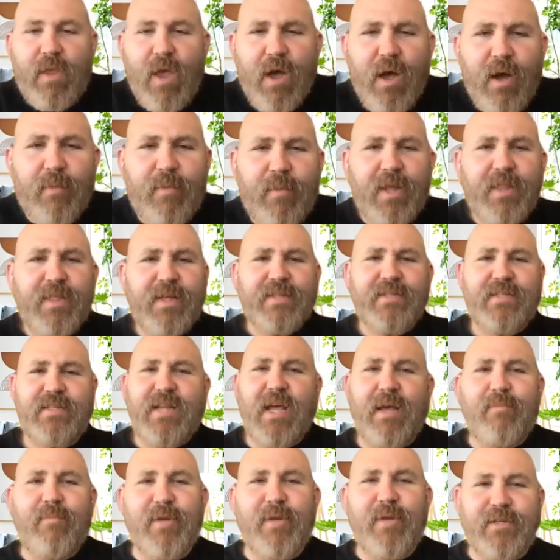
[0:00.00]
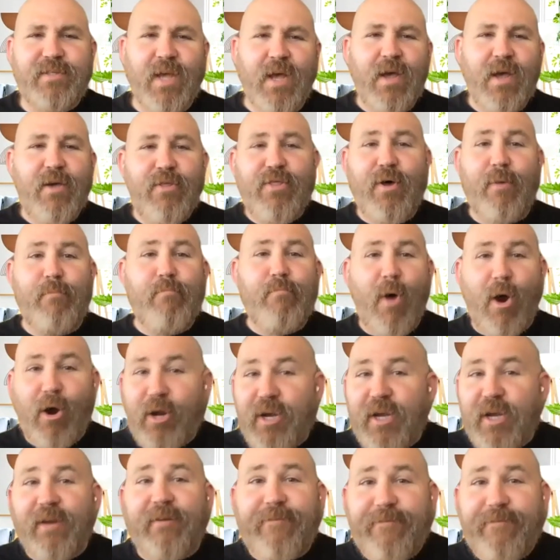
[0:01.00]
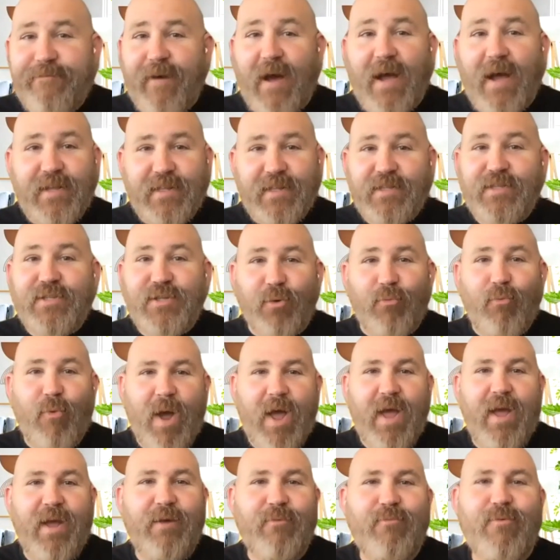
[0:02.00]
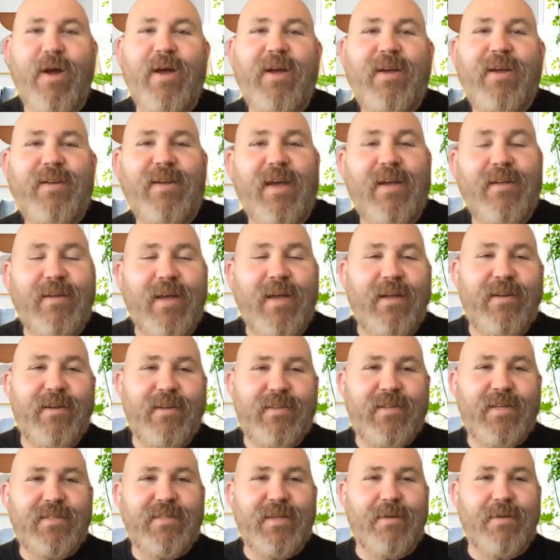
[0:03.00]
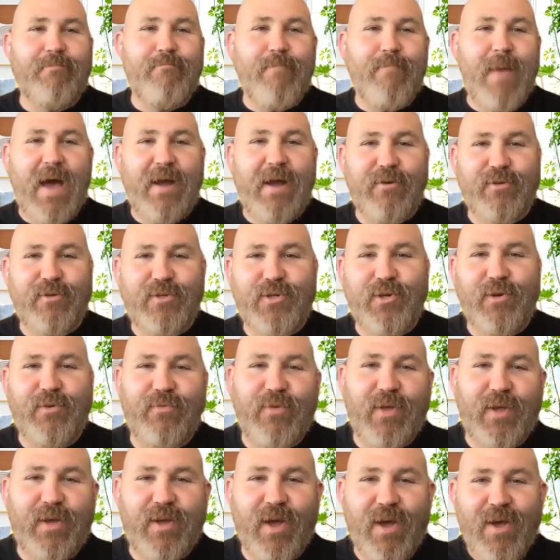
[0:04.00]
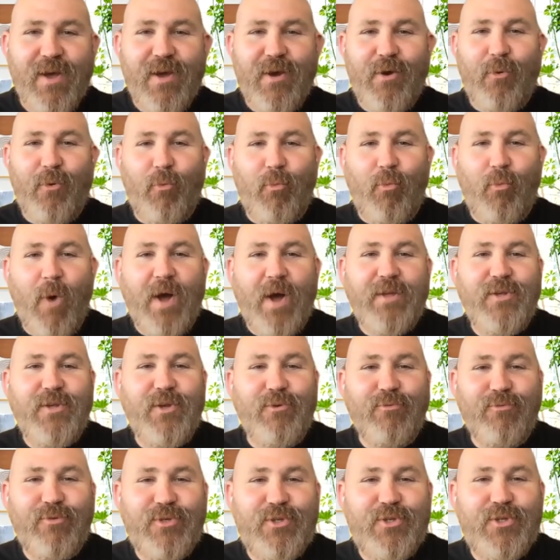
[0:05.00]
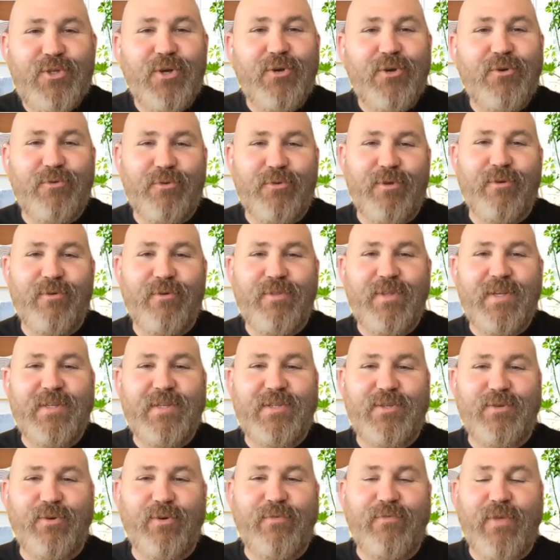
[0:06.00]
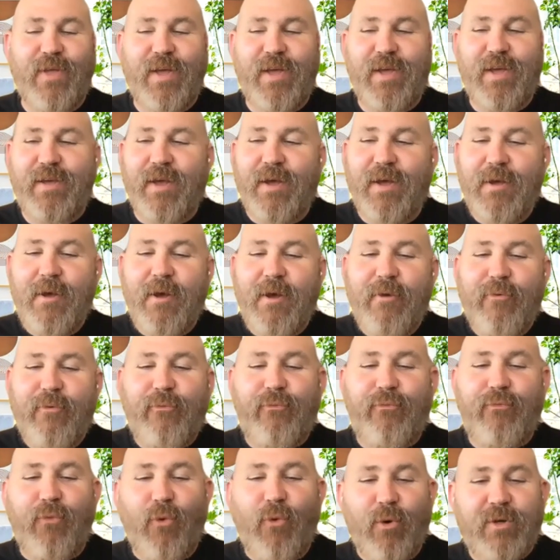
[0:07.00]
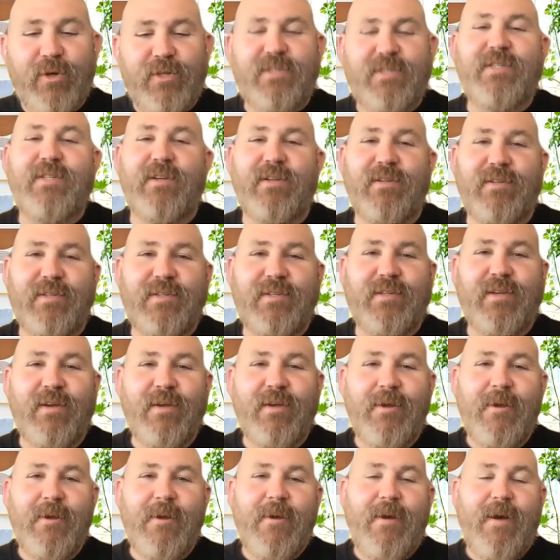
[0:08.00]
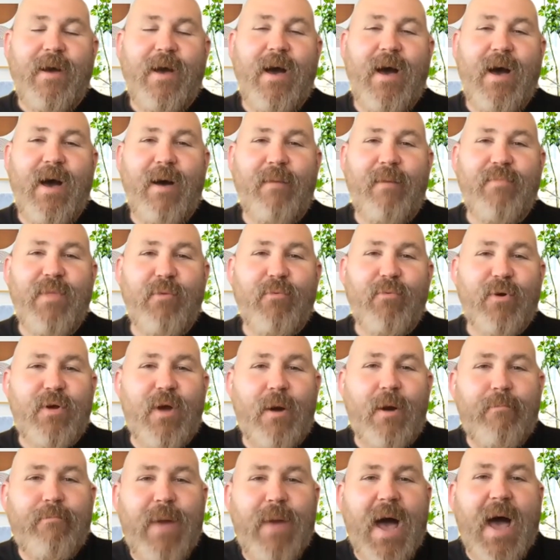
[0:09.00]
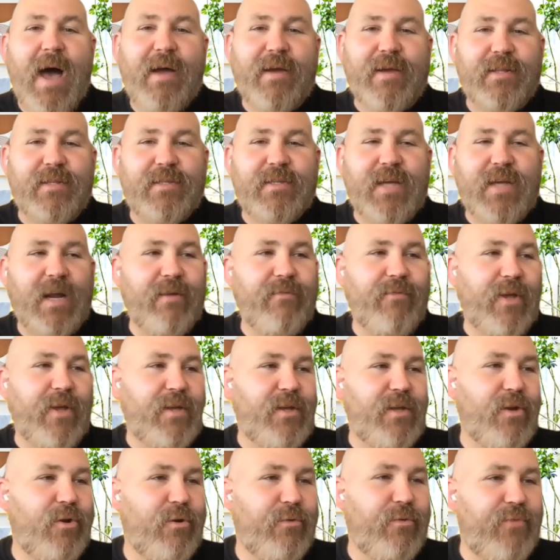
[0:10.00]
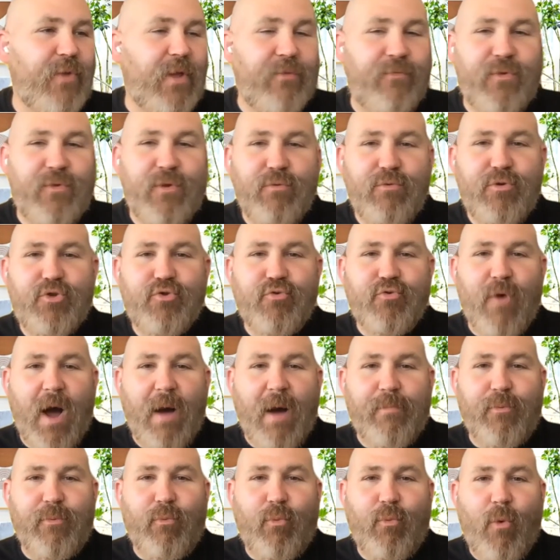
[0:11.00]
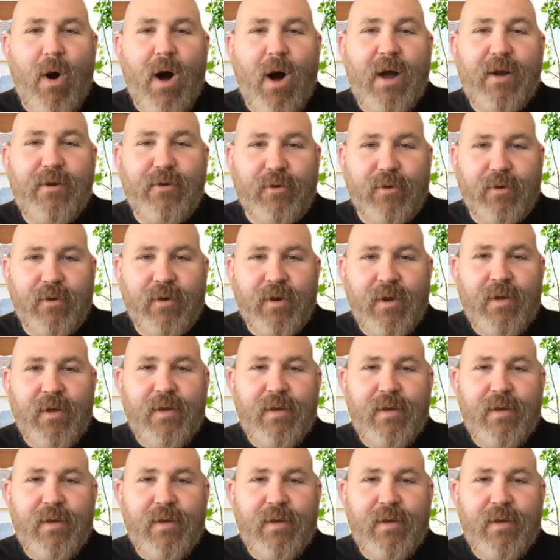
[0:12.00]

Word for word: um, and that statement is the market finds a way right and and it doesn't matter sort of like what you do there are these sort of like forces um, that will come back. It's kind of like you know if, if you drop water,